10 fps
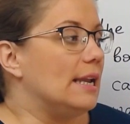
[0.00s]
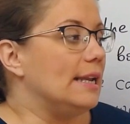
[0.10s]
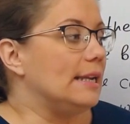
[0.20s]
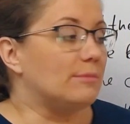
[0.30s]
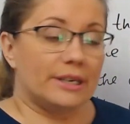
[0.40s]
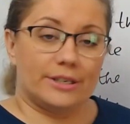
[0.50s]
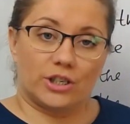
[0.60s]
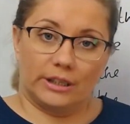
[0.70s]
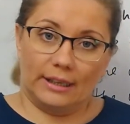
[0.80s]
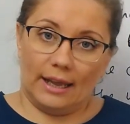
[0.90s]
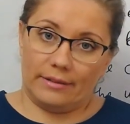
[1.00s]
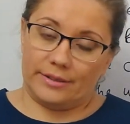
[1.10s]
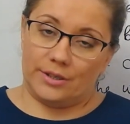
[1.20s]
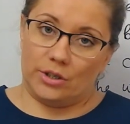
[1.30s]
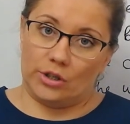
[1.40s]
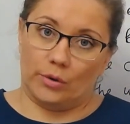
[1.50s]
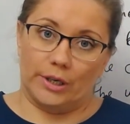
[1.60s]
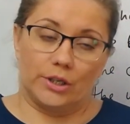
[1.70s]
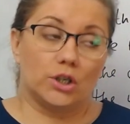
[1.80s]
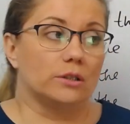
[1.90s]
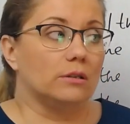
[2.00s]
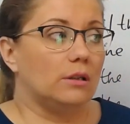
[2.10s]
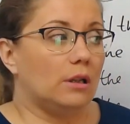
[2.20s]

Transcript: Imagine another situation.